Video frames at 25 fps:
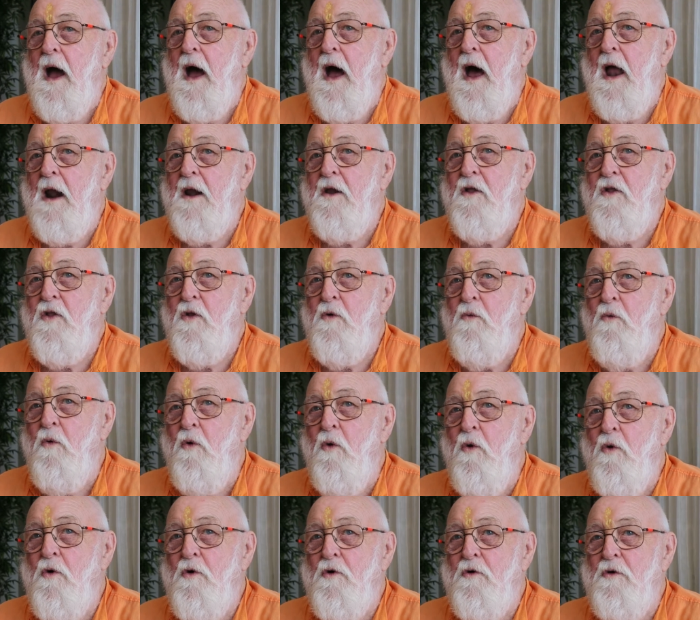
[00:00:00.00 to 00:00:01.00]
Under the
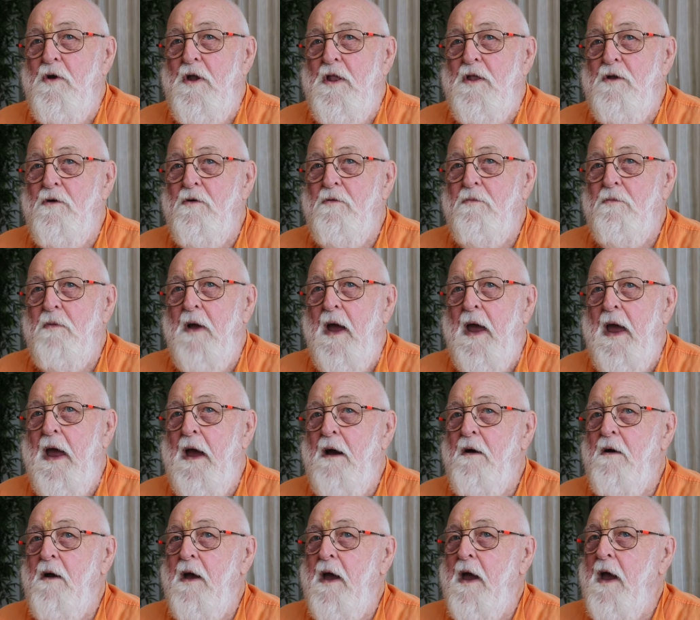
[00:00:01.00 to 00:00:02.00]
water in the
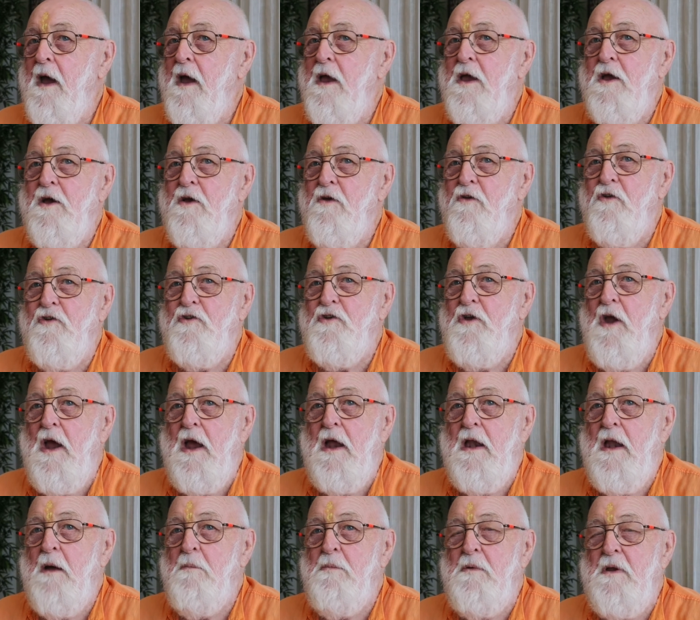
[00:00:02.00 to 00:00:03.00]
how you can
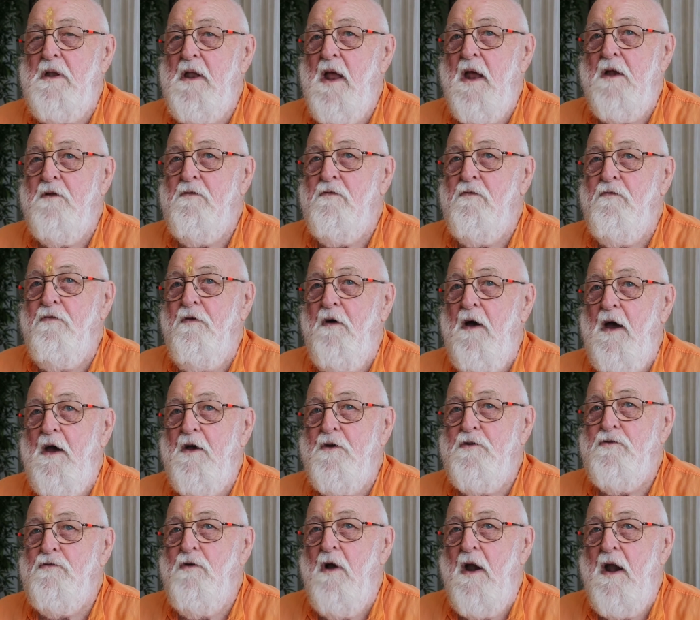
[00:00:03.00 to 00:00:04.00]
stand up in that
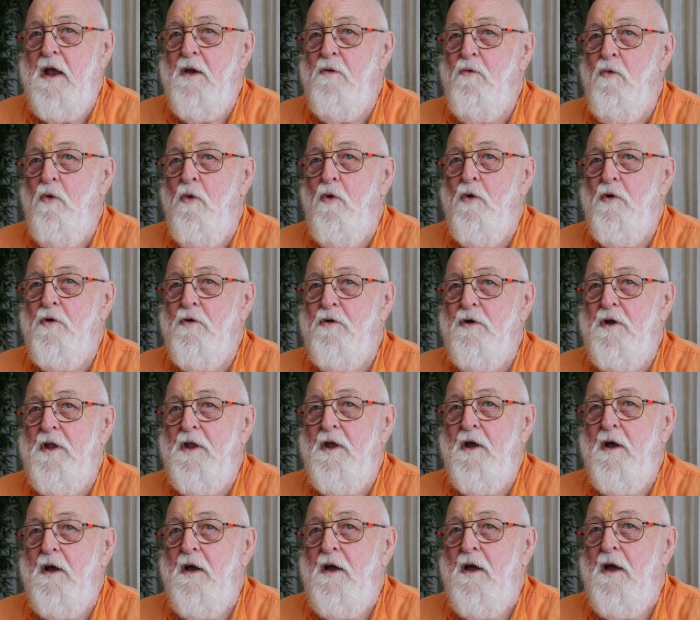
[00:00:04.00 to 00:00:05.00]
fast running water in
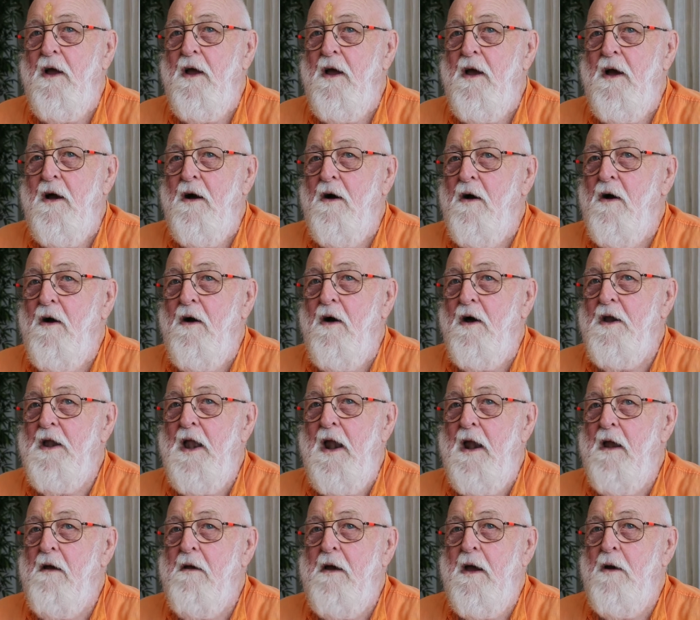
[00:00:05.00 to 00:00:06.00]
the, I
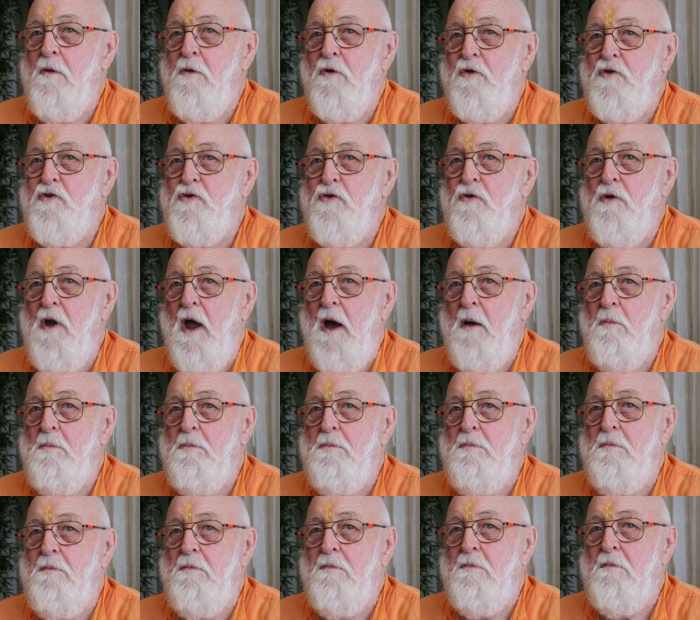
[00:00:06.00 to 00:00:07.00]
don't know how I stood
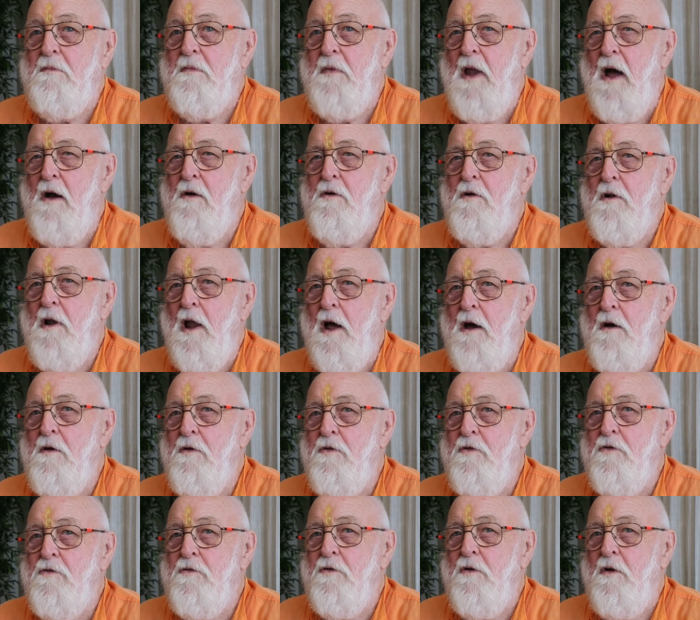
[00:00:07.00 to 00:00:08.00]
up. No
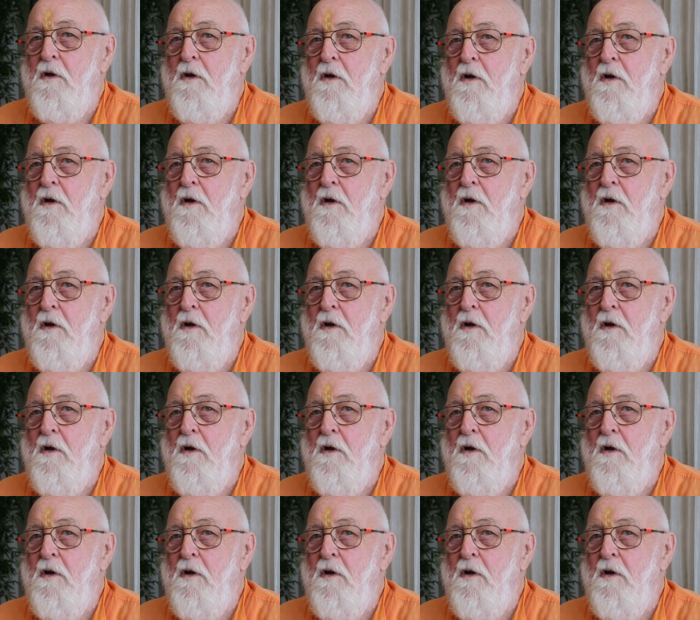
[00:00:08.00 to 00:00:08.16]
clothes.